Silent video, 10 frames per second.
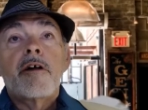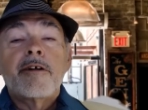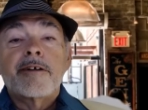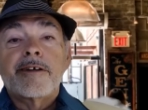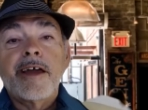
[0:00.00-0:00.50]

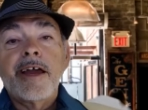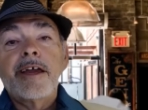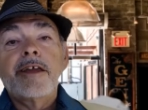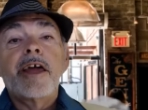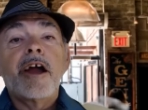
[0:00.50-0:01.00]
Okay,
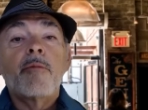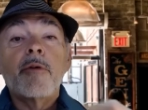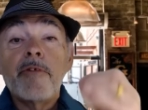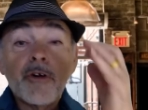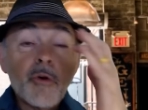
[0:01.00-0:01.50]
now we're
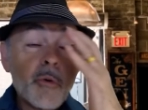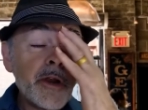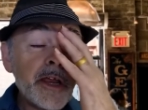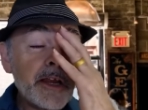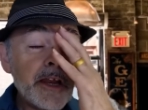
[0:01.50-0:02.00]
recording
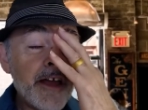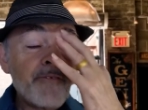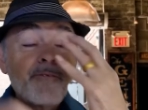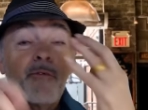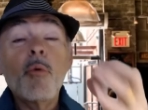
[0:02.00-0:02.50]

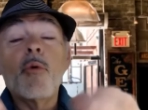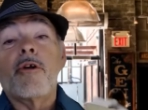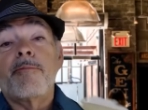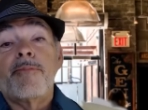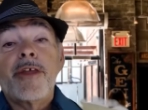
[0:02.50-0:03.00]
for
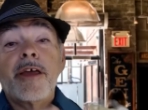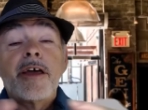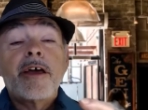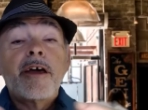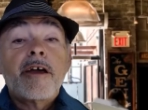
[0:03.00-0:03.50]

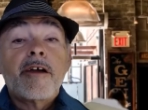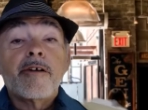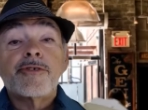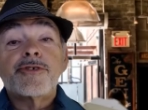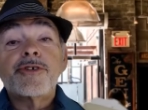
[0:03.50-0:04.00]
our
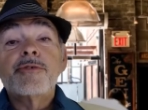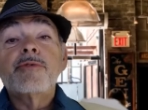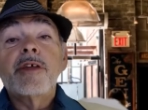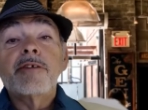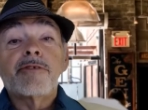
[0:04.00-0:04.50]
June
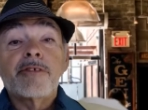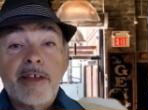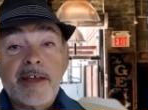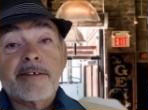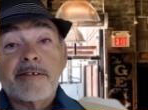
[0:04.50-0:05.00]

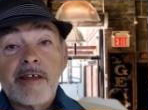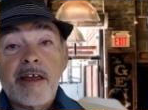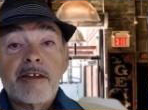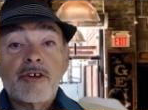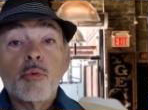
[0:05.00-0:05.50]
6th,
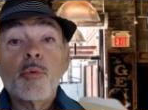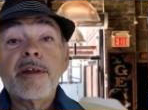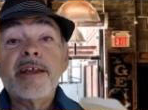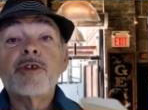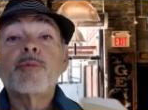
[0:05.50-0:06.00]

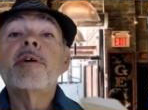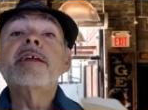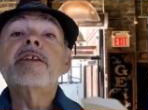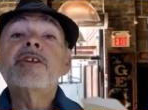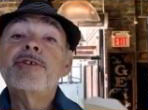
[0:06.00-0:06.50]

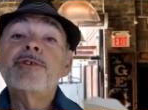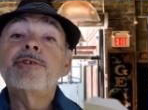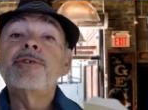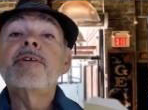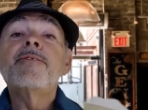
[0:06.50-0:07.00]
2022
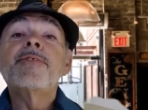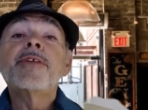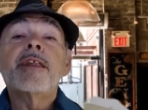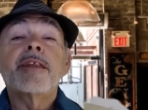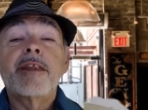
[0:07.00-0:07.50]

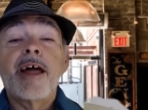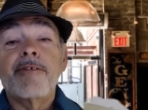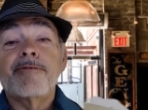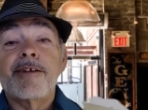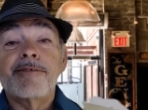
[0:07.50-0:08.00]
Life
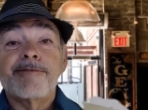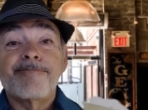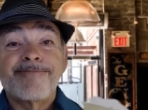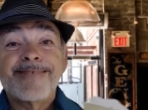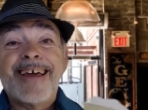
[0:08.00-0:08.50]
Notes.
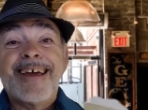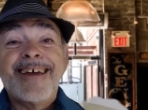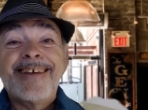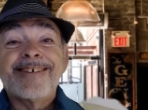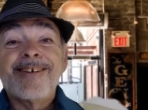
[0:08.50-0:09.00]

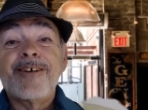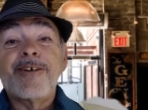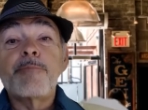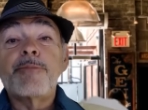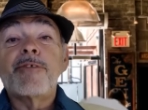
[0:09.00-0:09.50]
So, I hope you
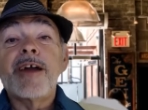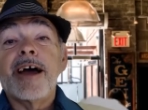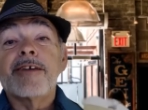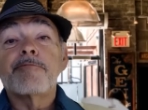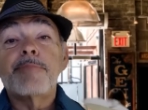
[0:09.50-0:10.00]
guys have
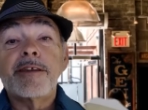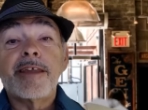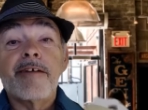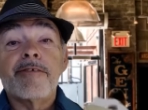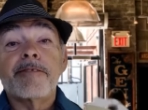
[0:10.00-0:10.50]
been
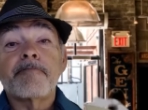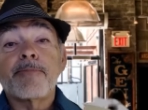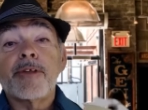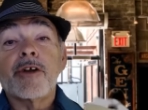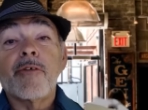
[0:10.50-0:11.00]
having a
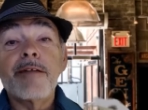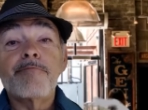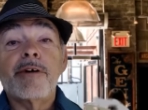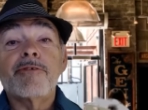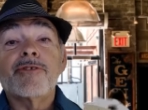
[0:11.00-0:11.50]
great month
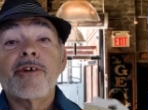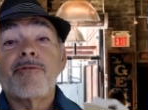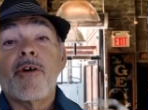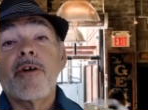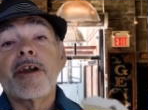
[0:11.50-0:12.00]
so far and
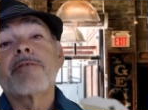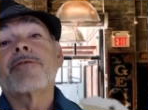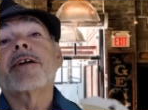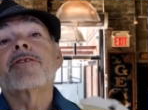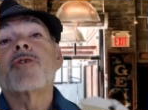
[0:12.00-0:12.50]
everything's
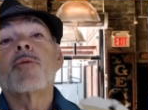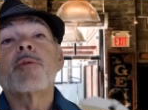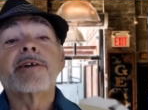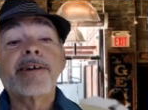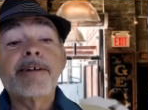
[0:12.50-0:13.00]
going
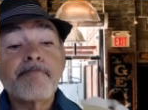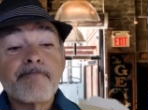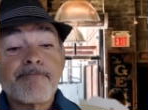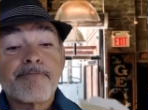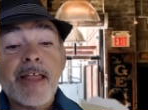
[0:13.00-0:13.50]
good.
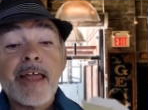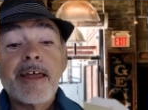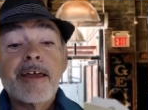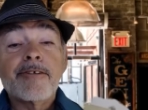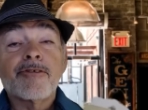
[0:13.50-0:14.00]
It's
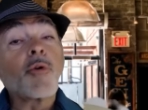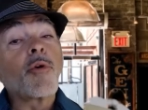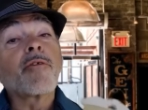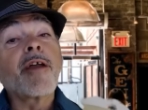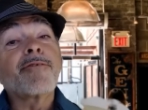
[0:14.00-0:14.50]
going great
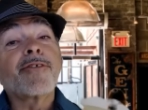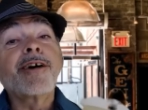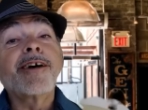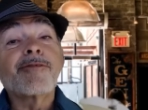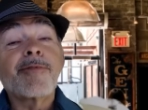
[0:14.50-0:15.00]
for us.
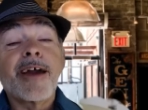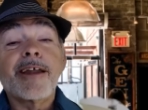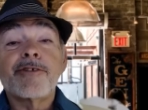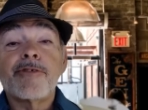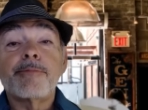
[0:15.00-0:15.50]
We had a trip
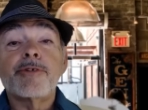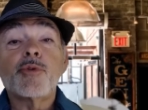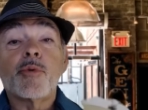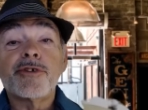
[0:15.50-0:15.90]
to Georgia